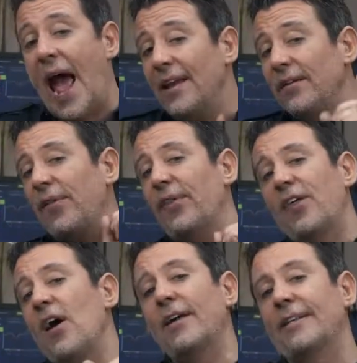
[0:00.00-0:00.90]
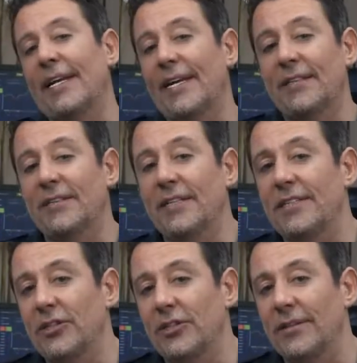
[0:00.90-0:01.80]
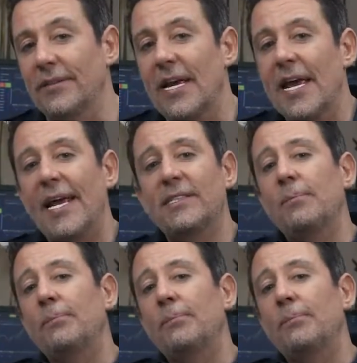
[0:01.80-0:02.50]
And thirdly, and as an addition, it's